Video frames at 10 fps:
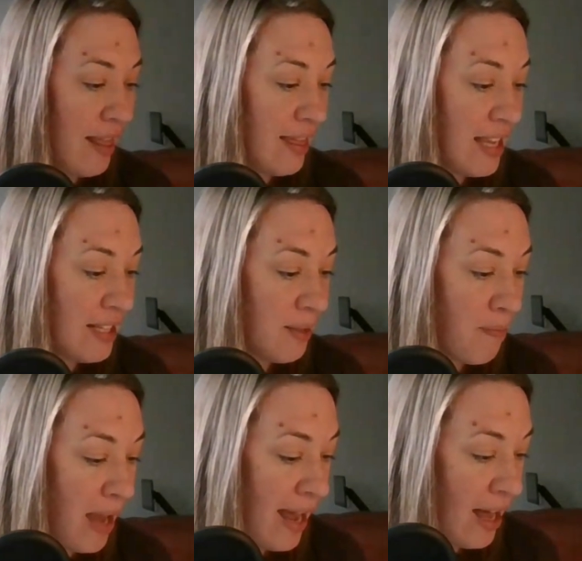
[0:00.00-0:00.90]
And this
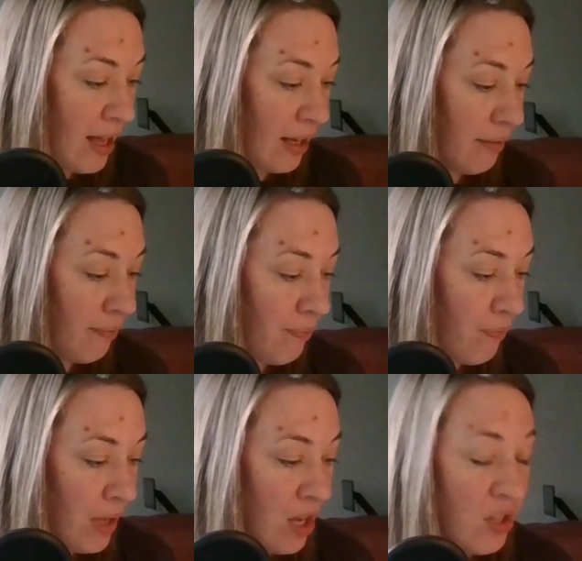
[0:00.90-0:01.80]
man
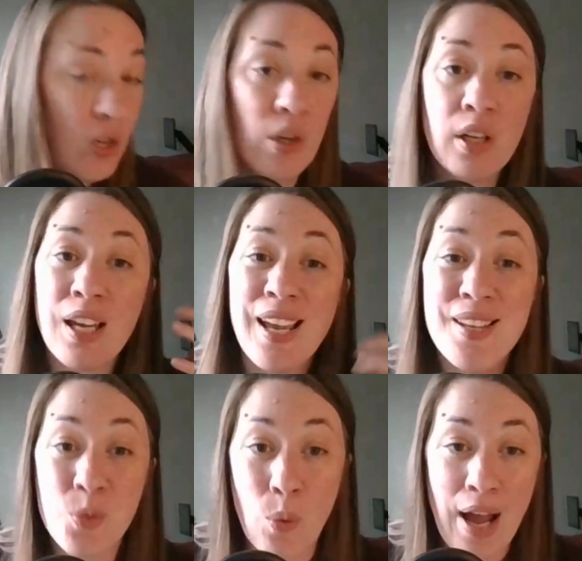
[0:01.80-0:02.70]
took
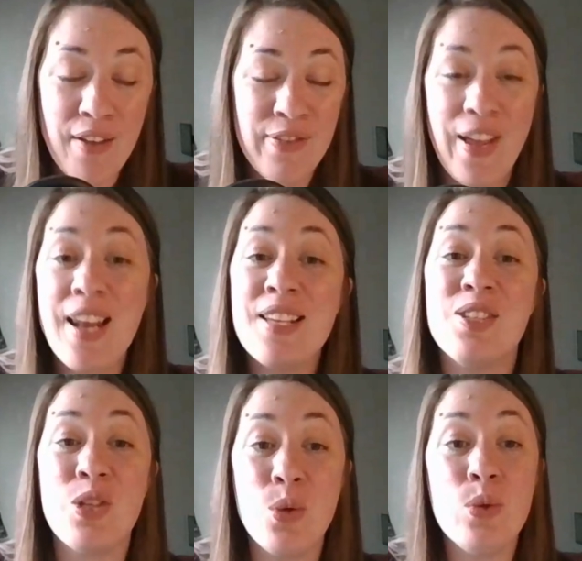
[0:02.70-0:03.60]
his wife and
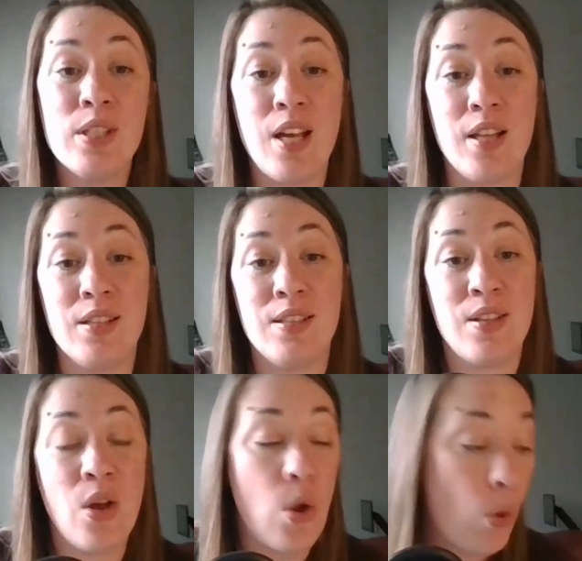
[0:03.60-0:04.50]
his 2
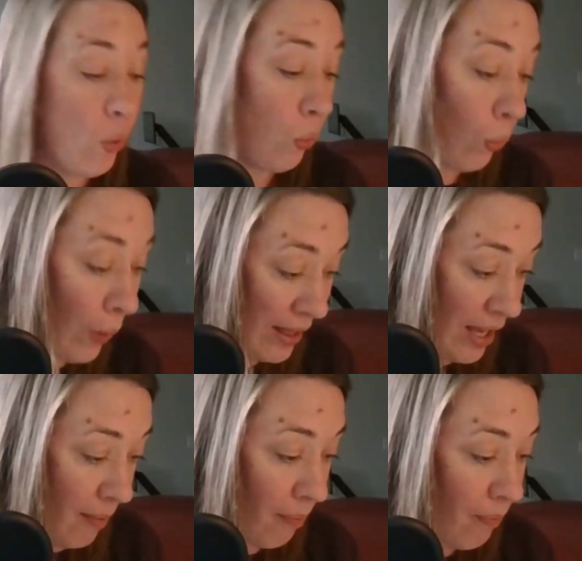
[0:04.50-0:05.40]
sons with
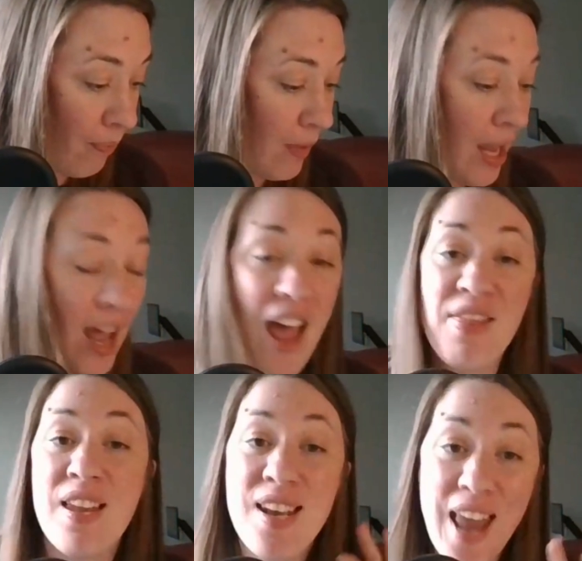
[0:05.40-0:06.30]
him.
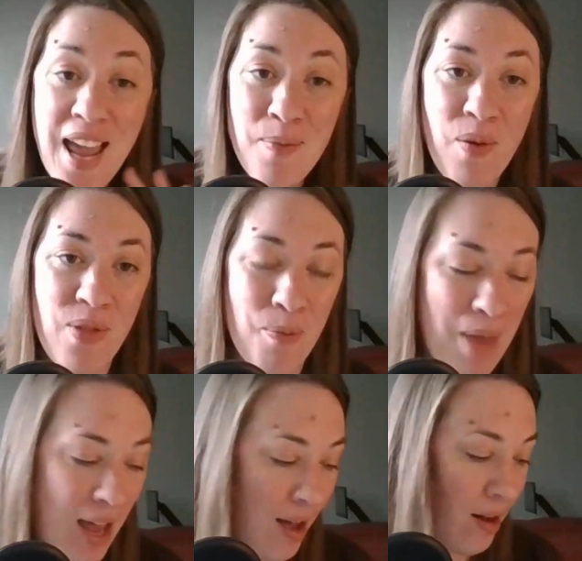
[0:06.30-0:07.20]
And the name of the
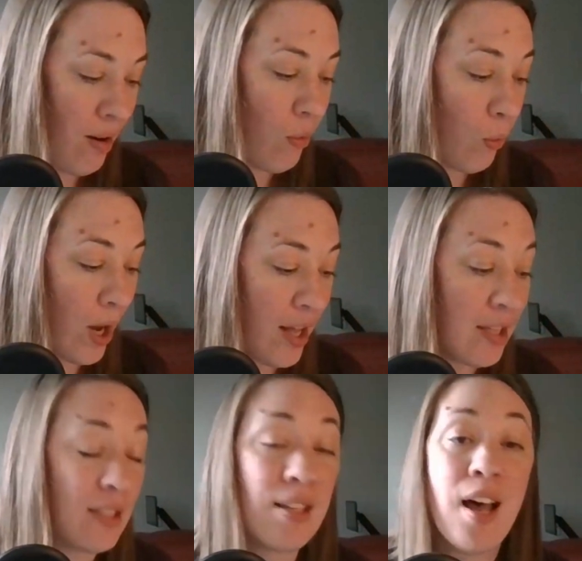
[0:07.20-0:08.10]
man
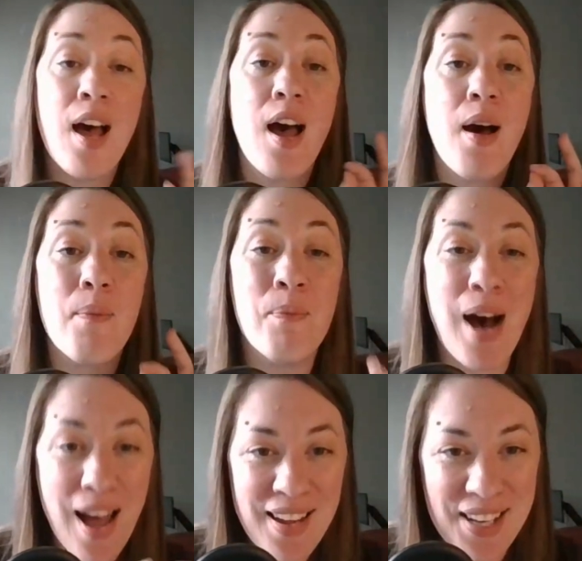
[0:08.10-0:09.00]
was,
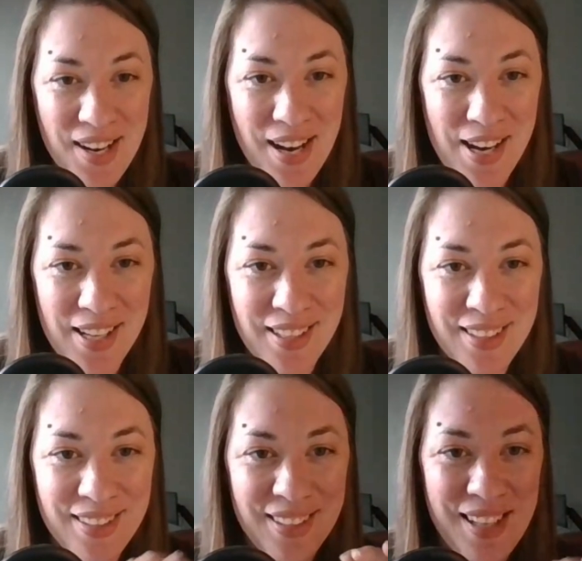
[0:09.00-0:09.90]
"My
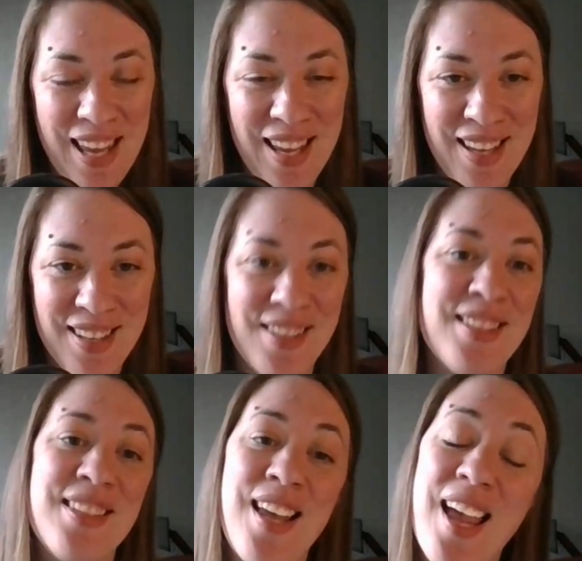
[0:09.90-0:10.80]
God
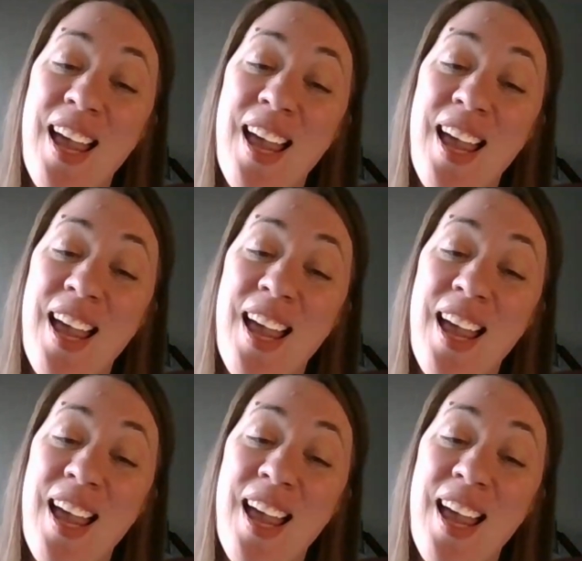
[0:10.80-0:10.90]
is